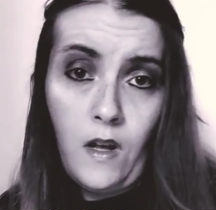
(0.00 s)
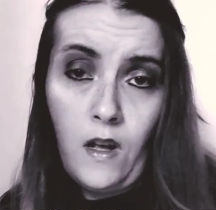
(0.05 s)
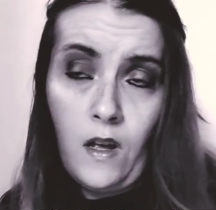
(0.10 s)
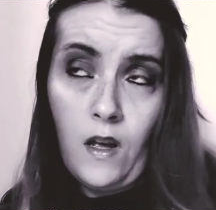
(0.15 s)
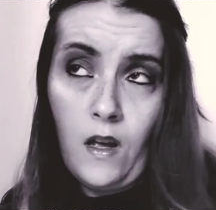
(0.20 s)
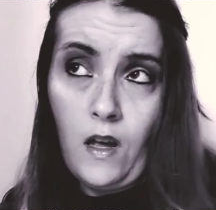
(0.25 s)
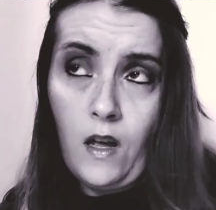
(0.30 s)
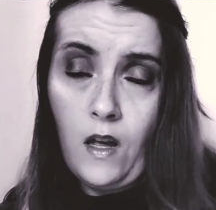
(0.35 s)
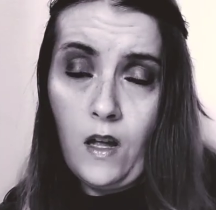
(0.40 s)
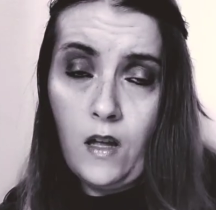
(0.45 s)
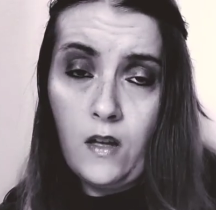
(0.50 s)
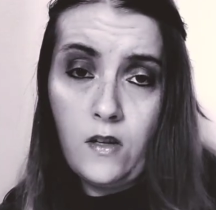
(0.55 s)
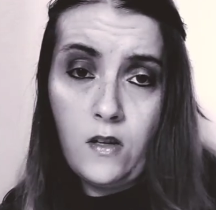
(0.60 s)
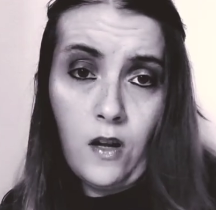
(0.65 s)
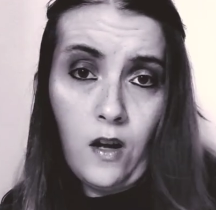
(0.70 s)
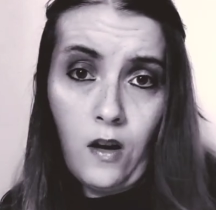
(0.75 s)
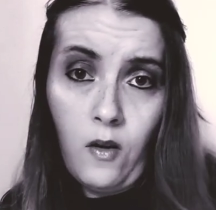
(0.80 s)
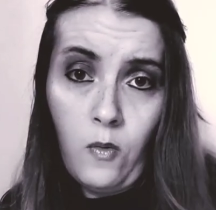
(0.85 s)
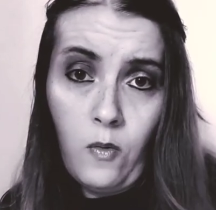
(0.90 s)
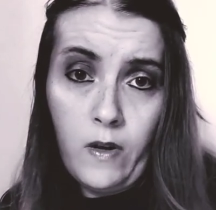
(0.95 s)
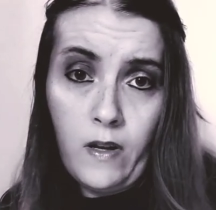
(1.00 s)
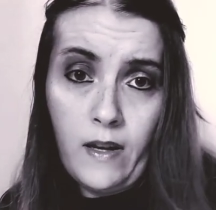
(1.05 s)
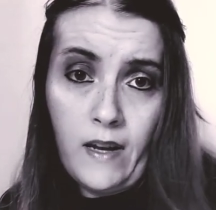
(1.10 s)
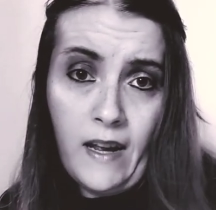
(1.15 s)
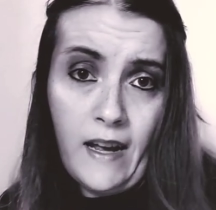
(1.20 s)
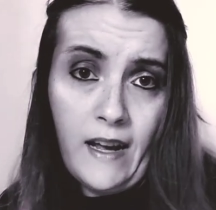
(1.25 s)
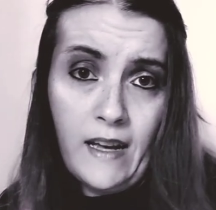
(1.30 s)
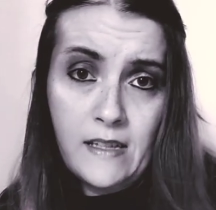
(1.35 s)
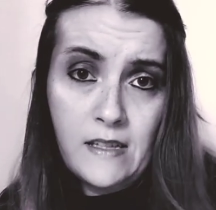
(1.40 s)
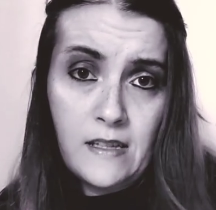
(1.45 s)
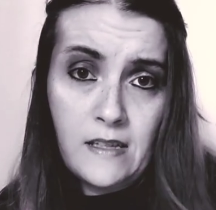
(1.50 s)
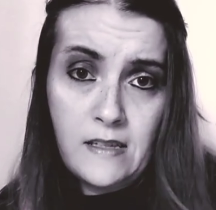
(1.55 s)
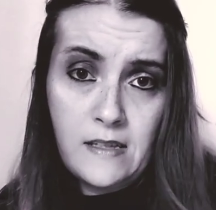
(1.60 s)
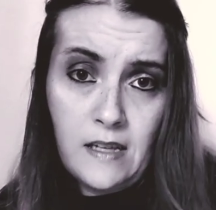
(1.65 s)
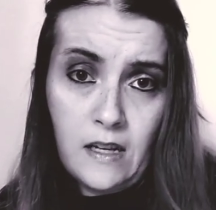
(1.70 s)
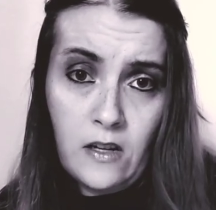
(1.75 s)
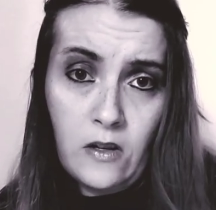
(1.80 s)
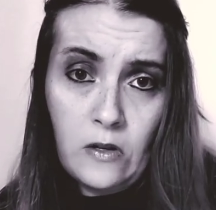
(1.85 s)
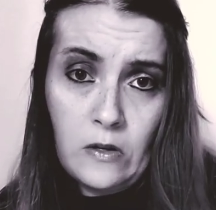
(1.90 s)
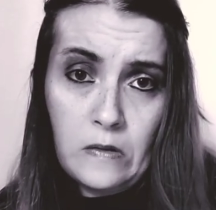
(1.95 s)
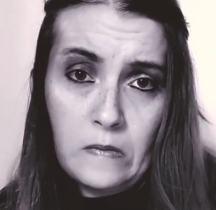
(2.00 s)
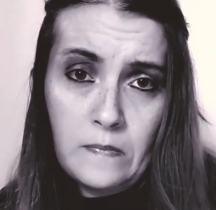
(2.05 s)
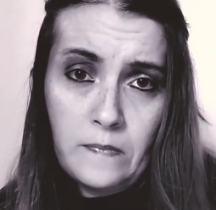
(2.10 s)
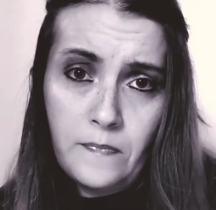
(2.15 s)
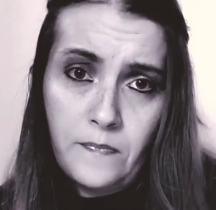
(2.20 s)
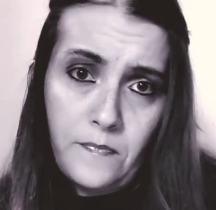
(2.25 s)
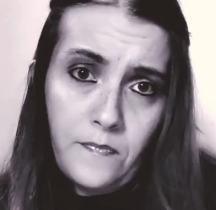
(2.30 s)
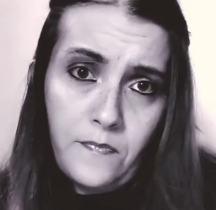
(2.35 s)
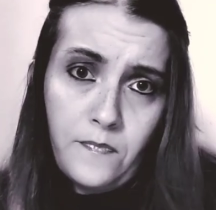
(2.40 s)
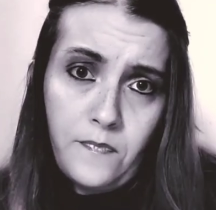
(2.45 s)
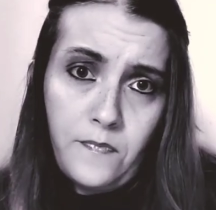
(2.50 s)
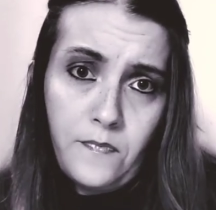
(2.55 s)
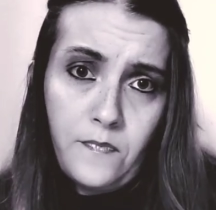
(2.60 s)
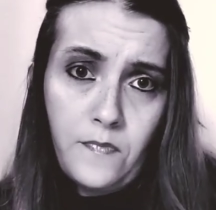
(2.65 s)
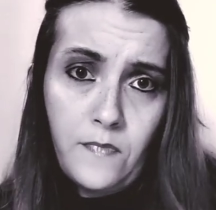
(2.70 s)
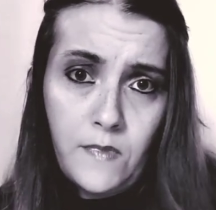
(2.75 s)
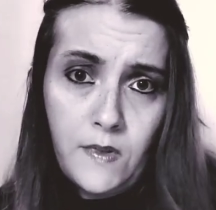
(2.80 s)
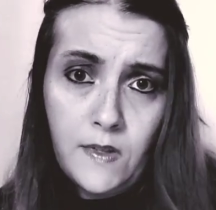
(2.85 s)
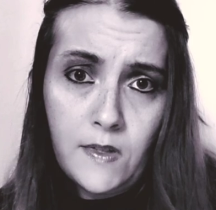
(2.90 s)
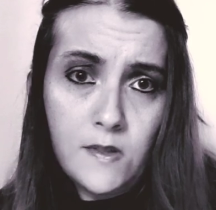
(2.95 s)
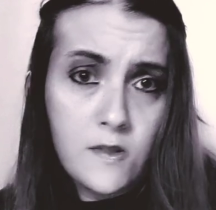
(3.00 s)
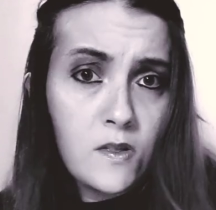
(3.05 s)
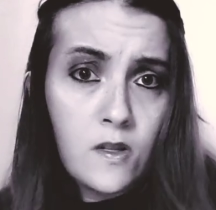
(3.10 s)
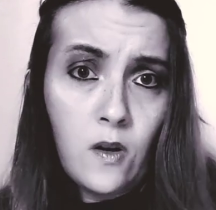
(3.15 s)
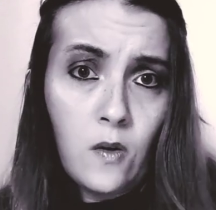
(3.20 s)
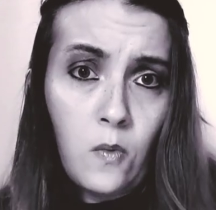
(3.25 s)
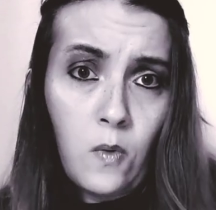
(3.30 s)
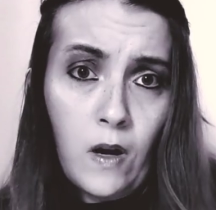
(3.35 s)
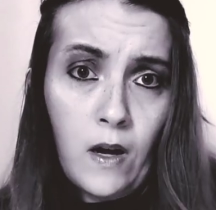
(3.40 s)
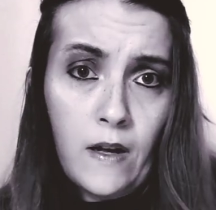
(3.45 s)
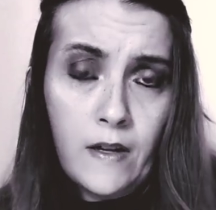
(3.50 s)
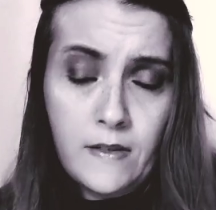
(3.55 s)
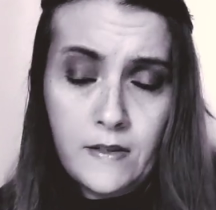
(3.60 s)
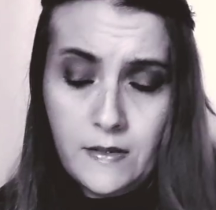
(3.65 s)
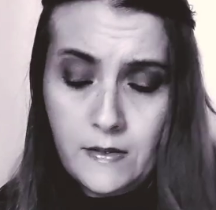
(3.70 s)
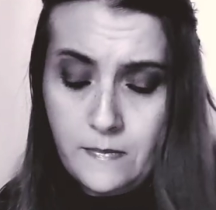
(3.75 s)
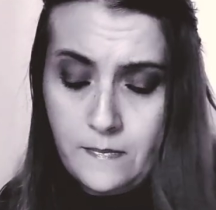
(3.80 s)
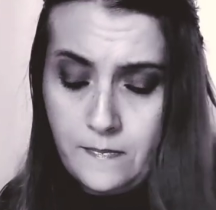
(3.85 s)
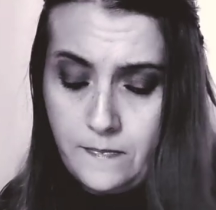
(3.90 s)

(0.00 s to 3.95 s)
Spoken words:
"And Owen has a sickle. So what?